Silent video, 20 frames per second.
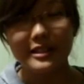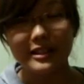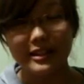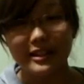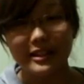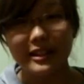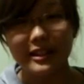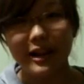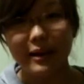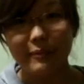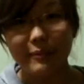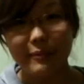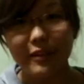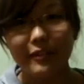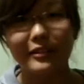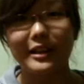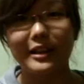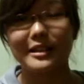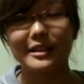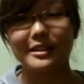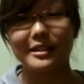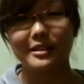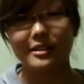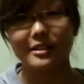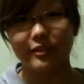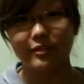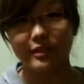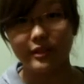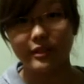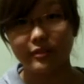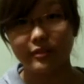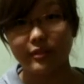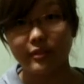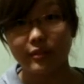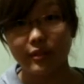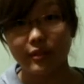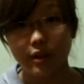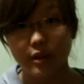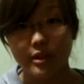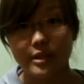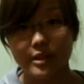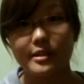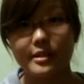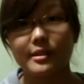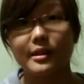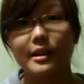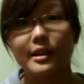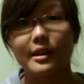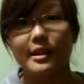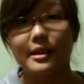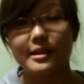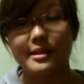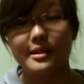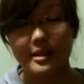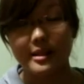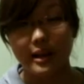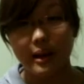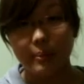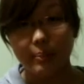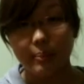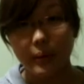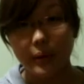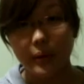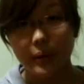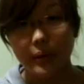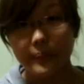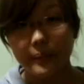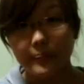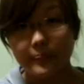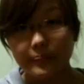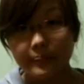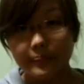in number of cases of divorce in Singapore.